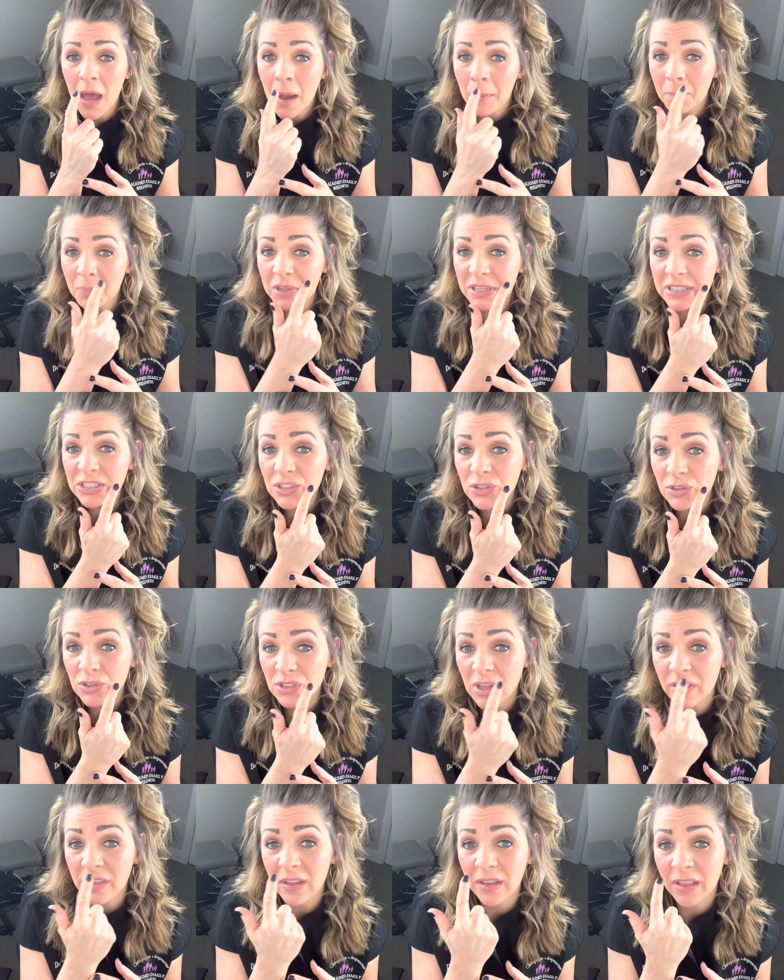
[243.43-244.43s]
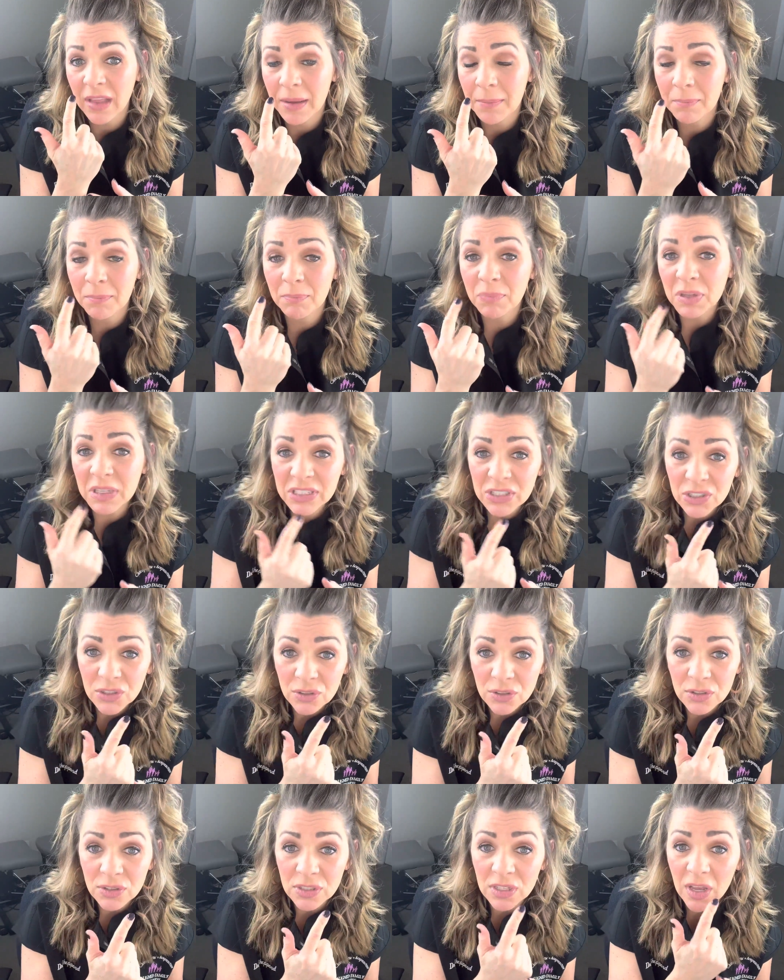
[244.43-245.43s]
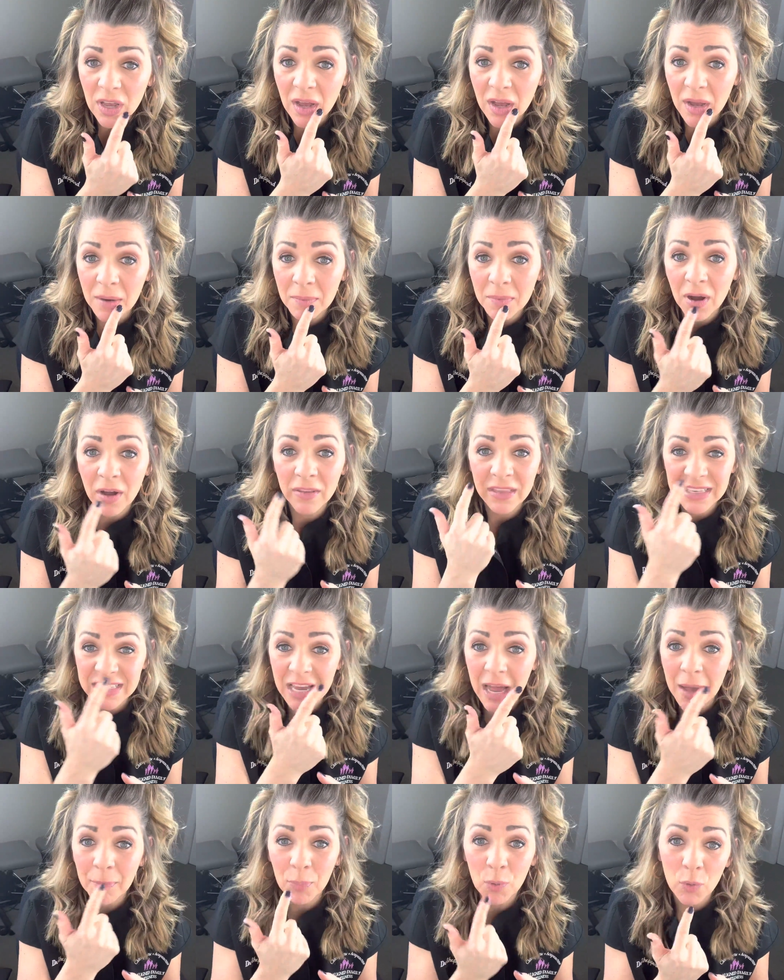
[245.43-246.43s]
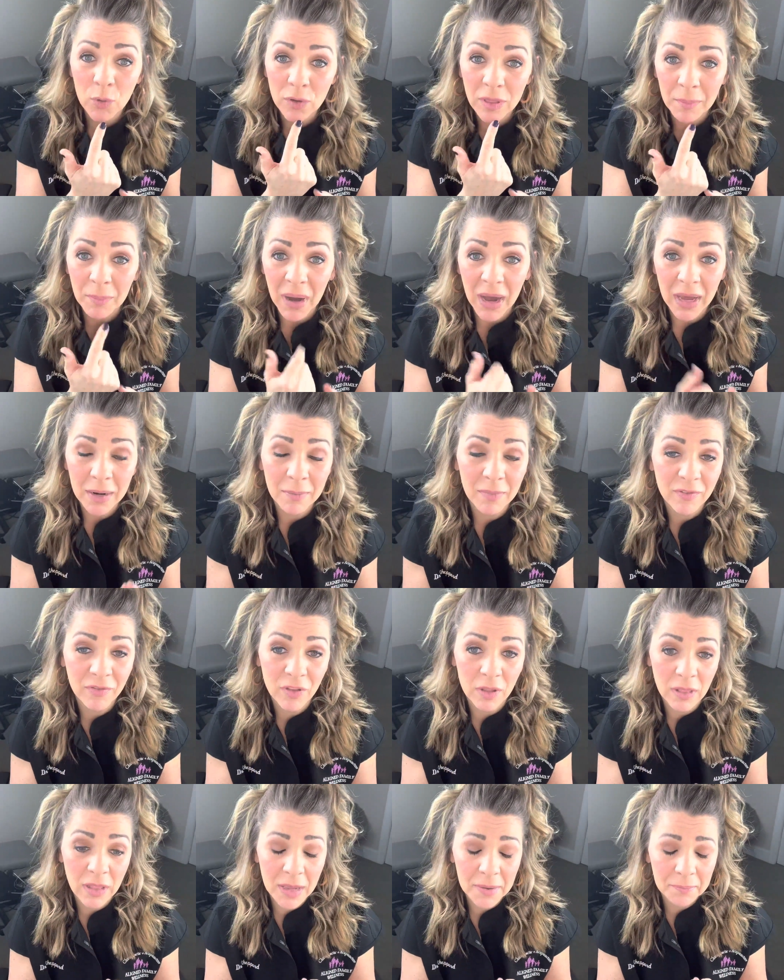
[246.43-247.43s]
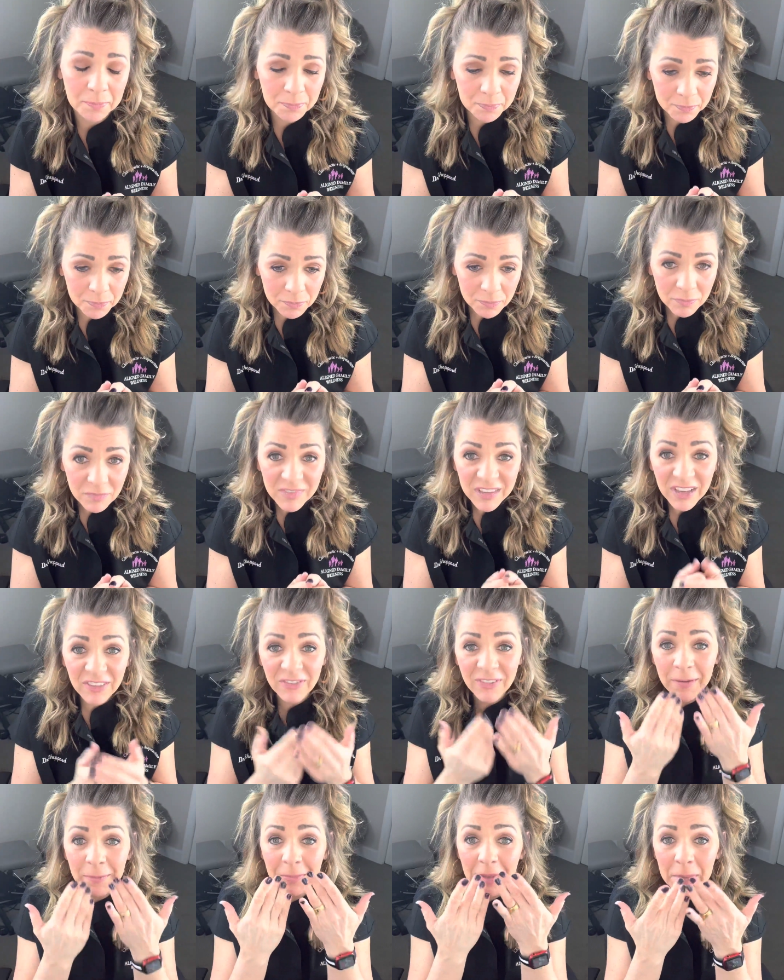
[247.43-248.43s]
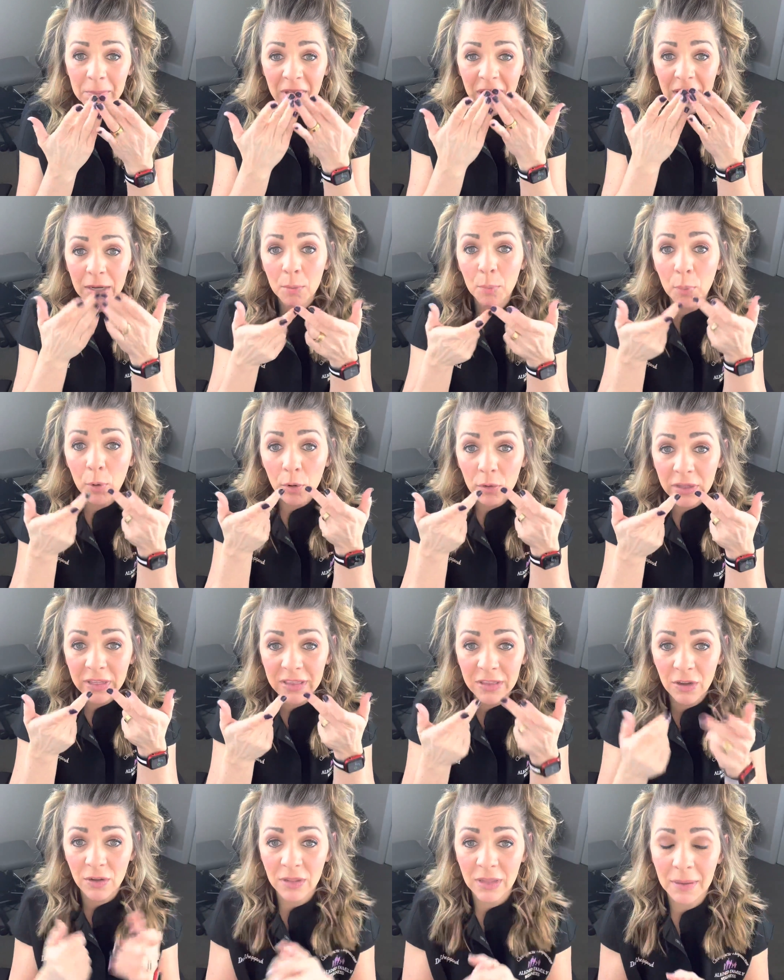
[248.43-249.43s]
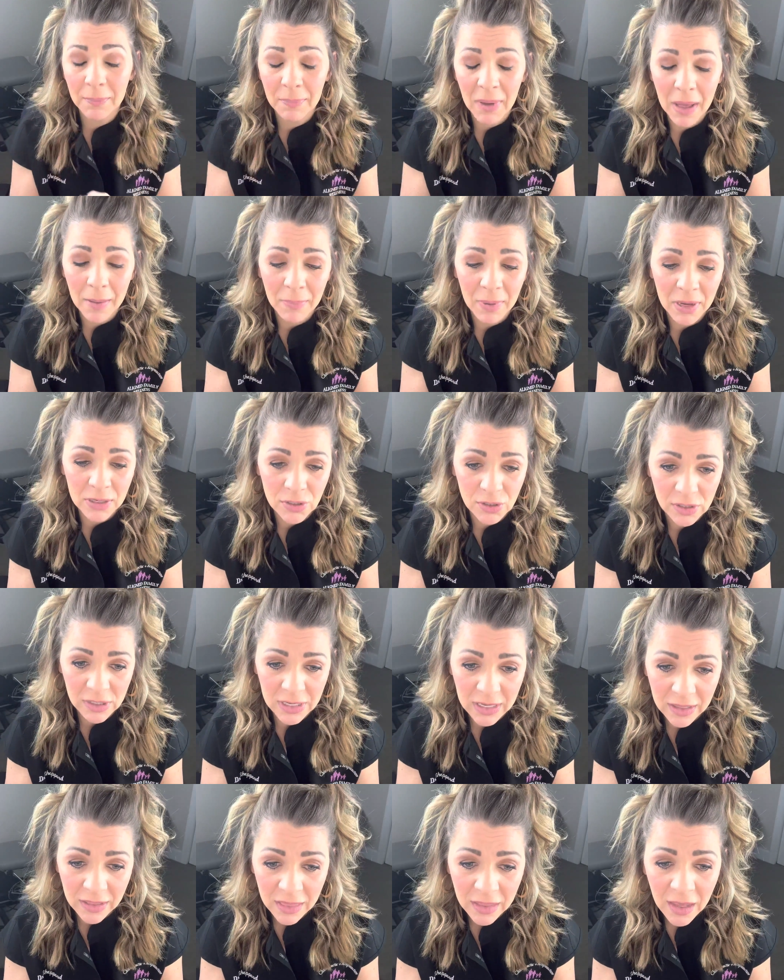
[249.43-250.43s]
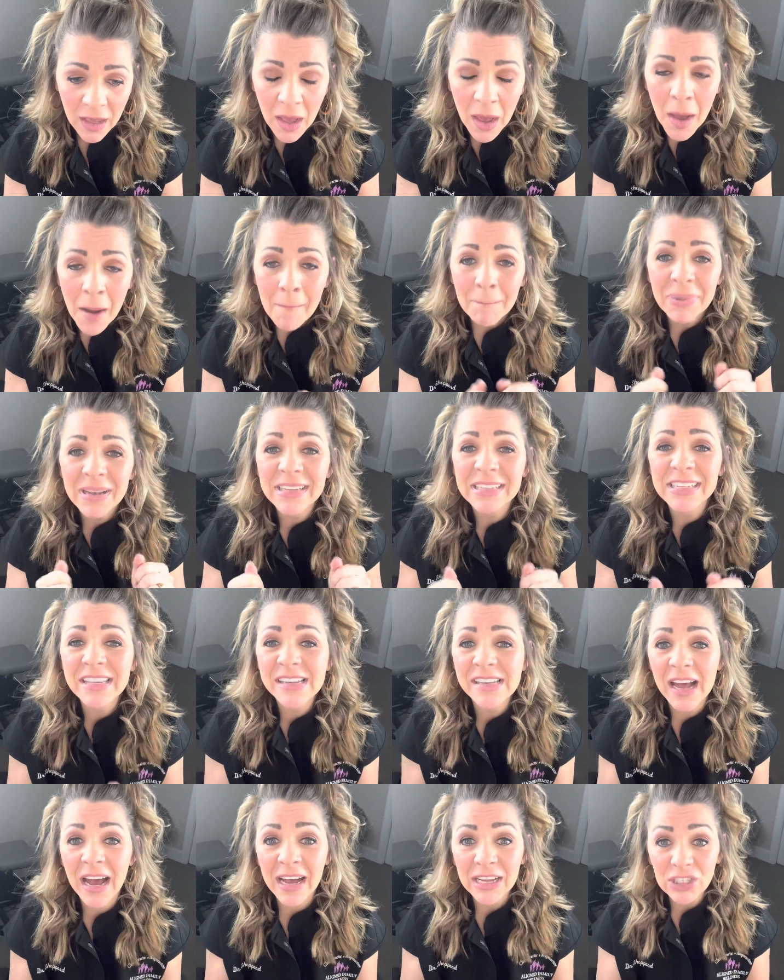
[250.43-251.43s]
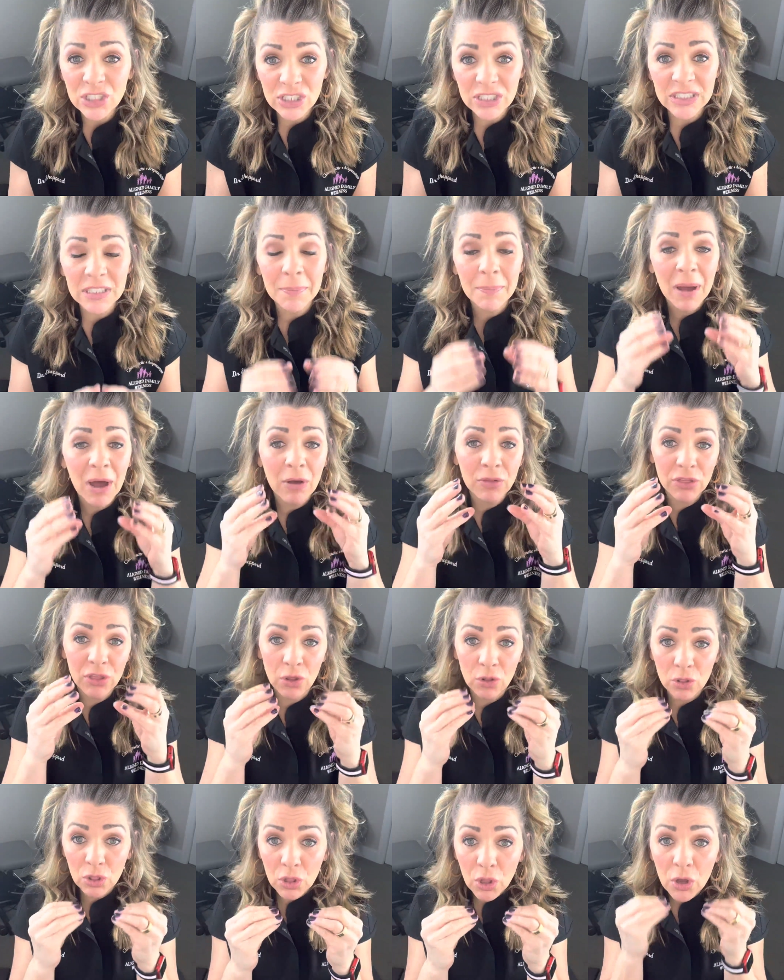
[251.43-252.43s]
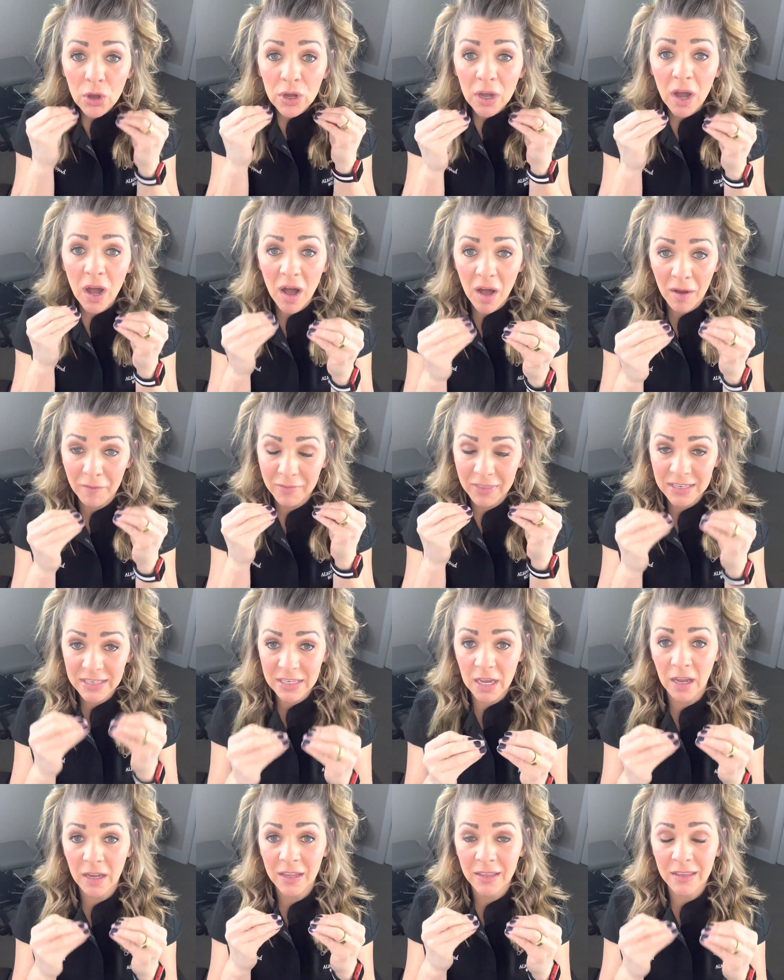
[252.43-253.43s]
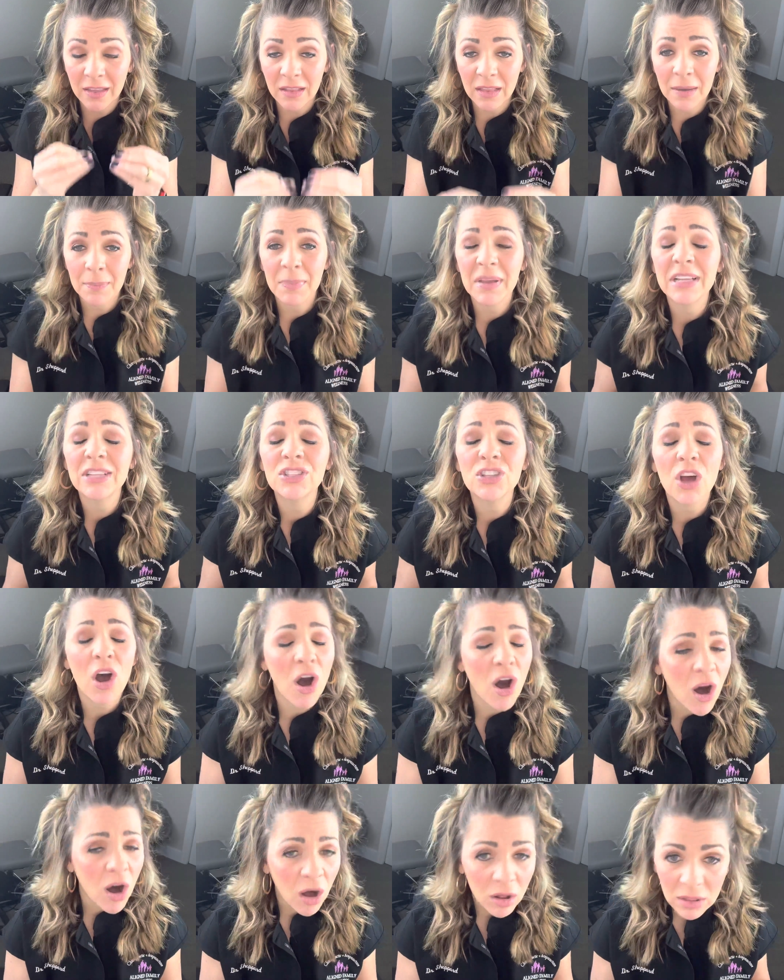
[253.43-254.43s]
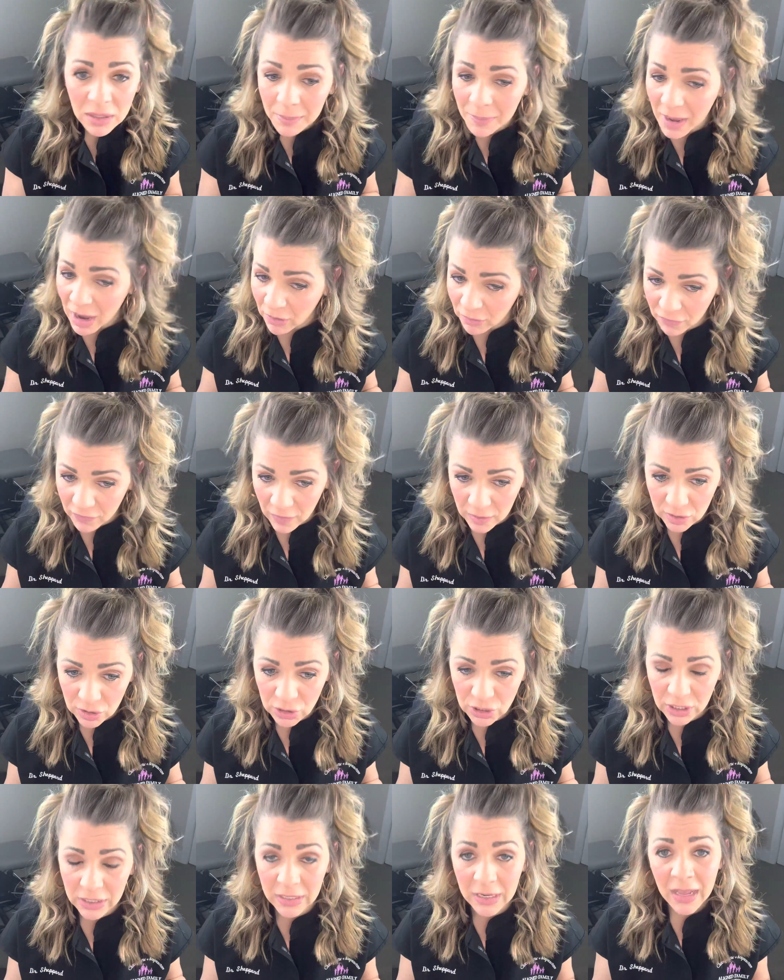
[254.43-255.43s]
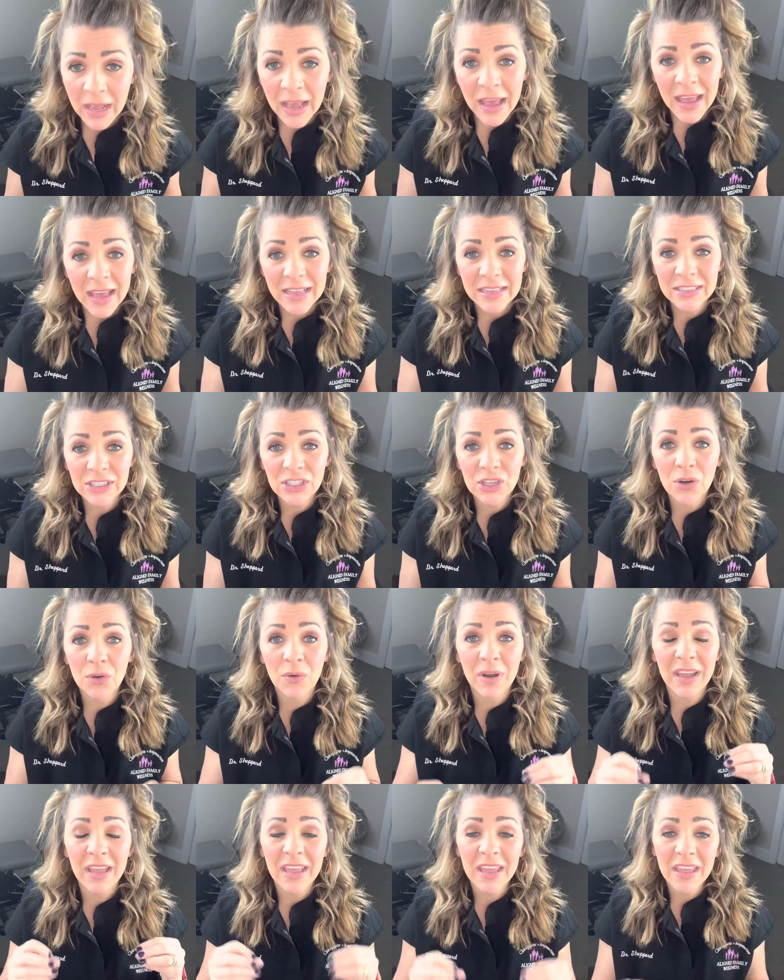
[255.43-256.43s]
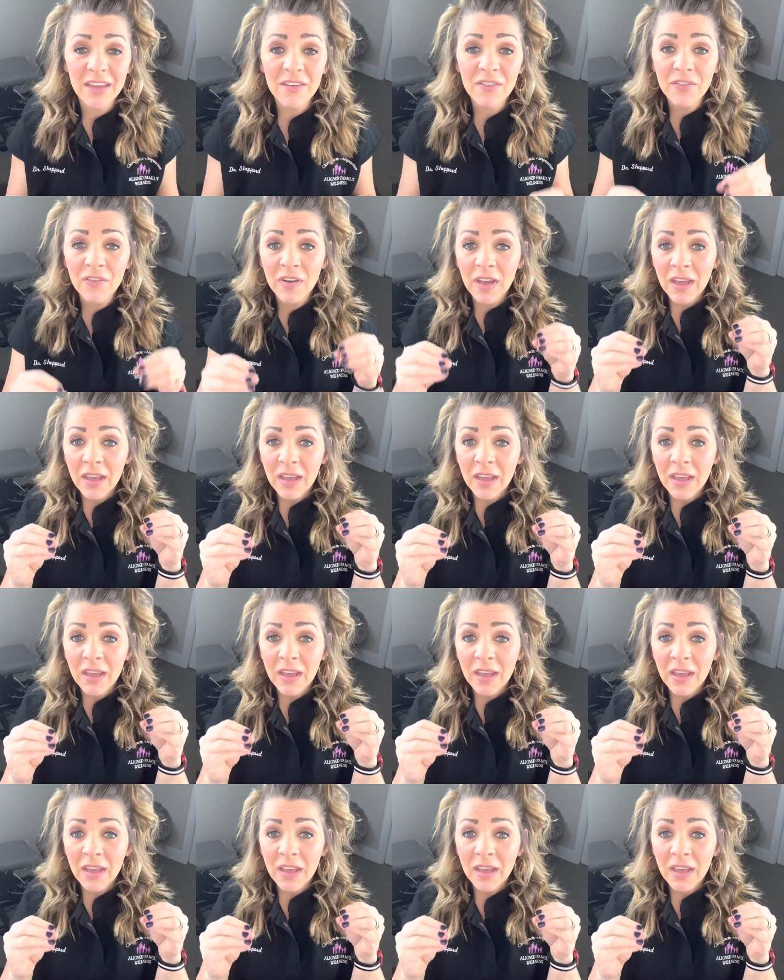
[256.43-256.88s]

blisters on the lip, blisters on the top or the bottom of the lip from them kind of pulling their lip up underneath. But it's not just about the look of the tongue and the lip. It's all about function. And so if